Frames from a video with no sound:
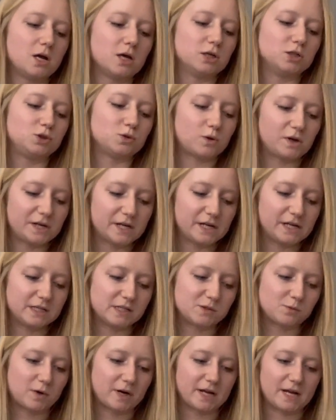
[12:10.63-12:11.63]
Jordan
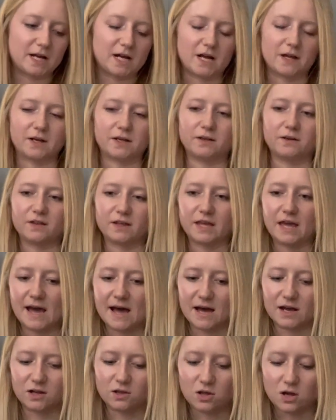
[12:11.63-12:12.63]
is working on the
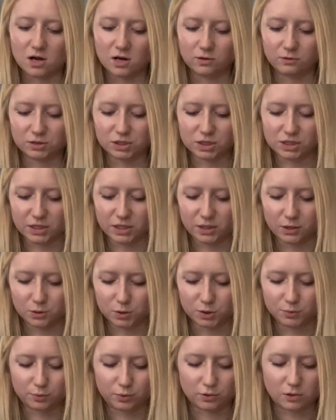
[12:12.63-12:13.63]
catalog, which is a
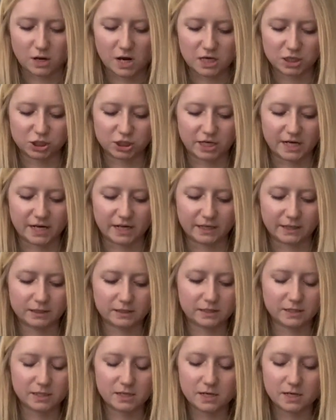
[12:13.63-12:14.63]
huge project.